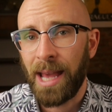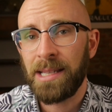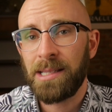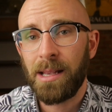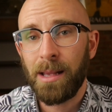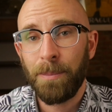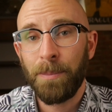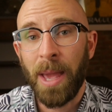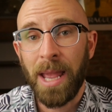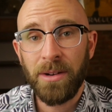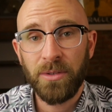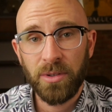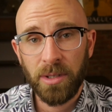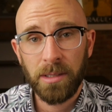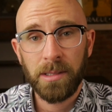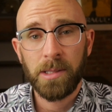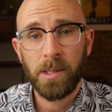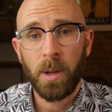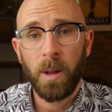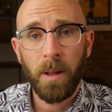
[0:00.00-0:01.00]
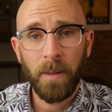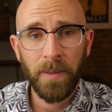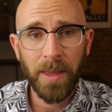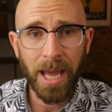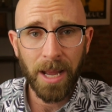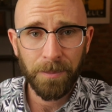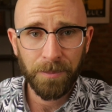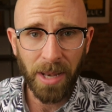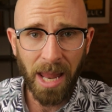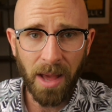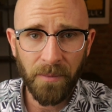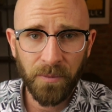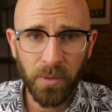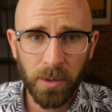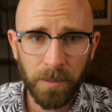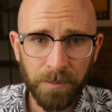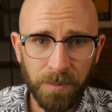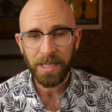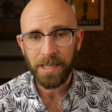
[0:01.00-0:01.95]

and our patrons on that platform.